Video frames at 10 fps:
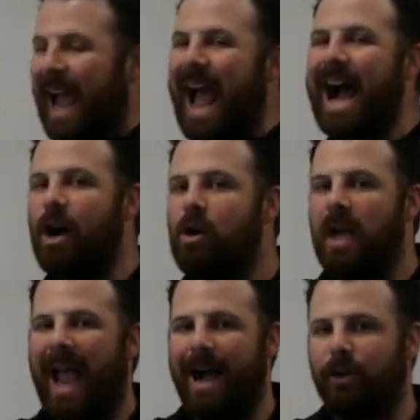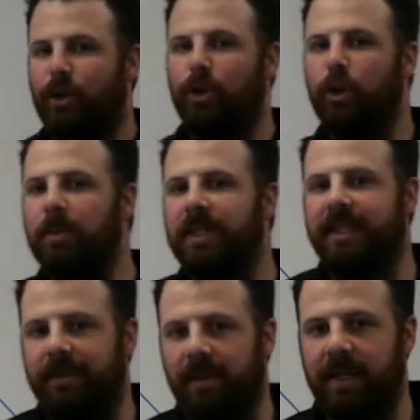Our, our
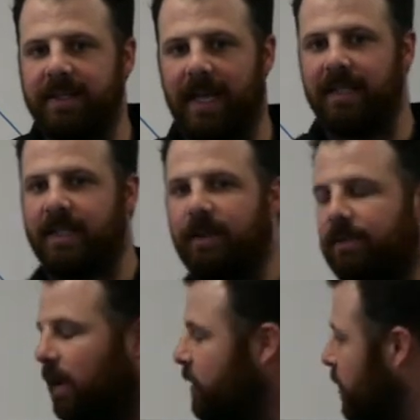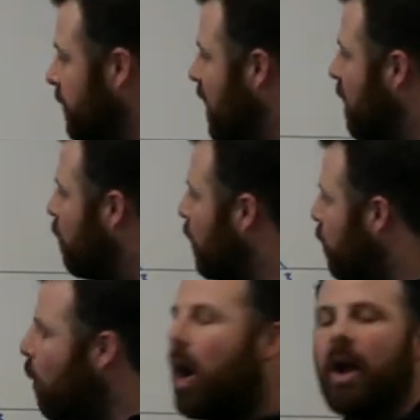cumulative density function
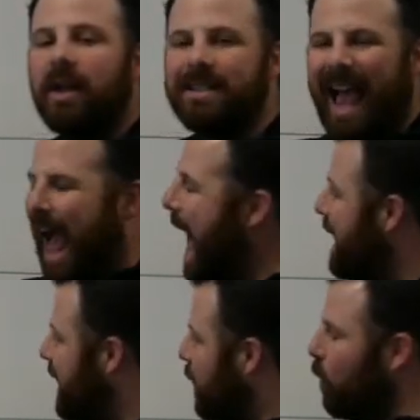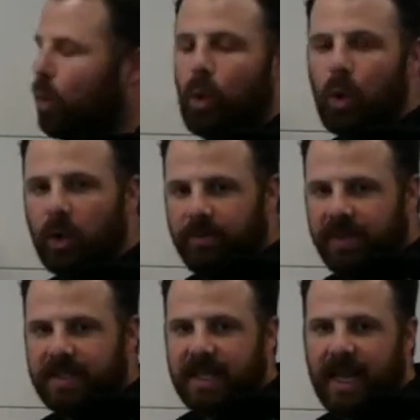required us adding all of
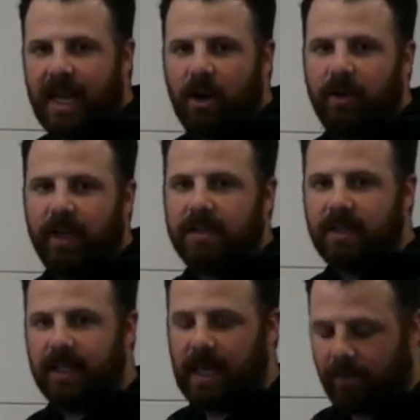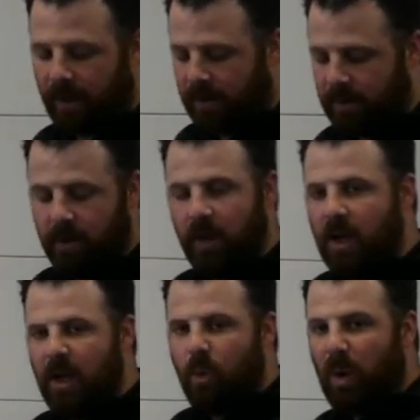this area together.
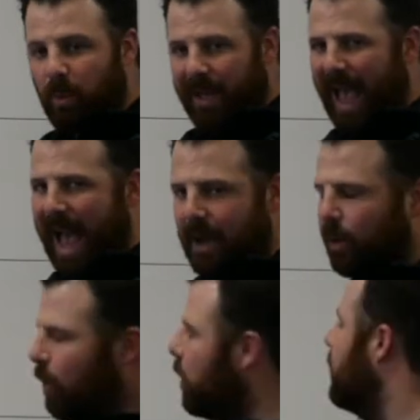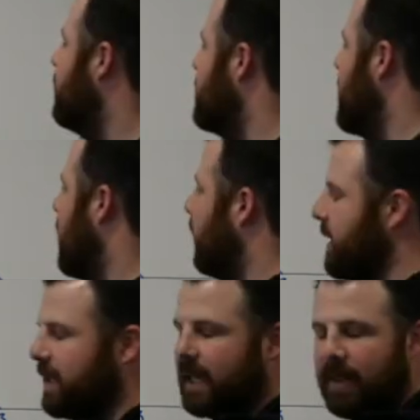When we add all of this area
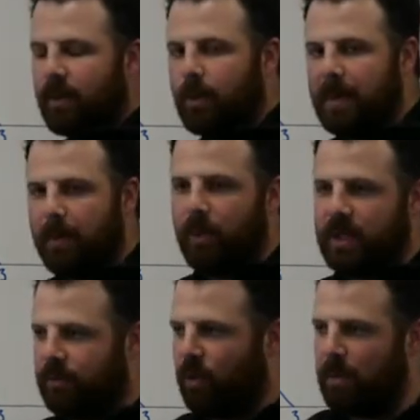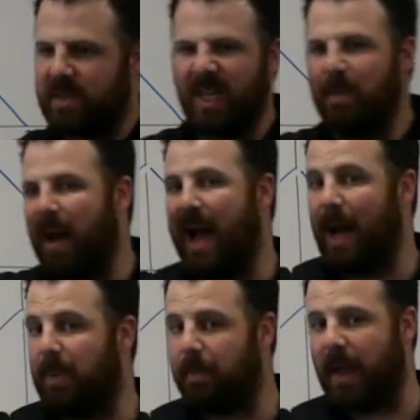together, remember it's from some
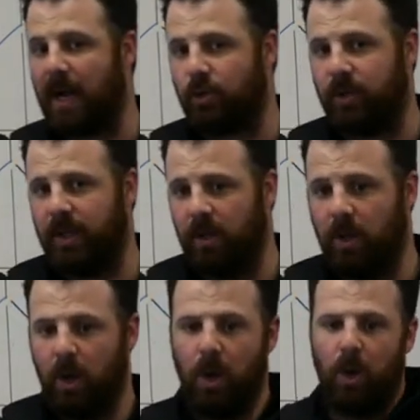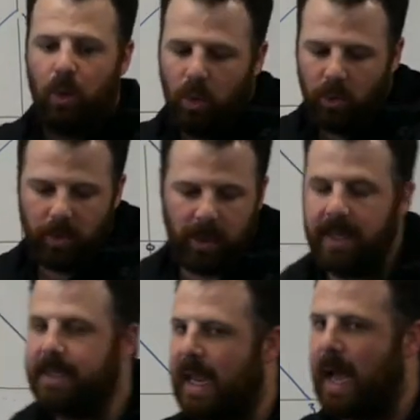upper boundary all the way
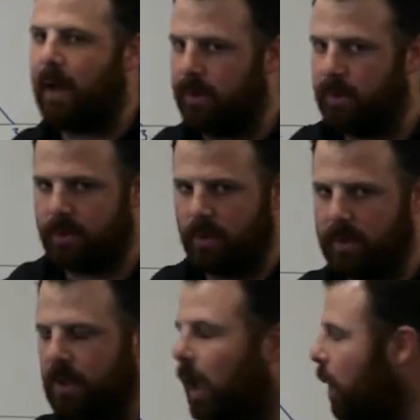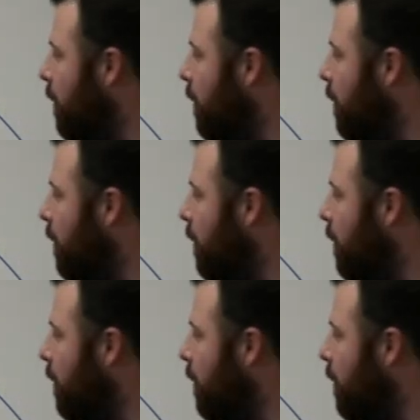down to its lower